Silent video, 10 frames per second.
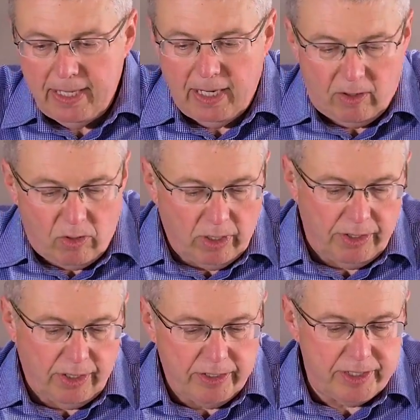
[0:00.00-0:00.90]
All
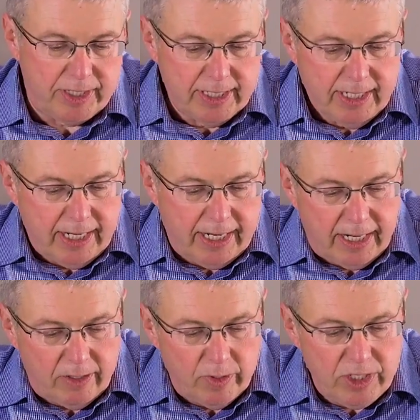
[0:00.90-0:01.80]
of those
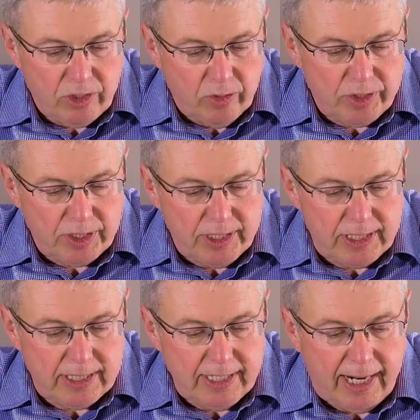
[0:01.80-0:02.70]

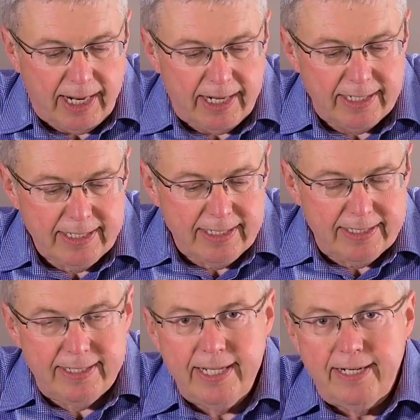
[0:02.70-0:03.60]
resources are
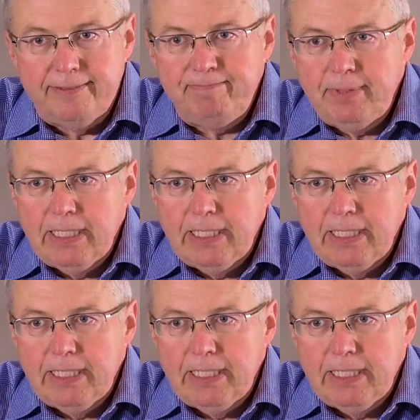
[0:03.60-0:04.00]
needed.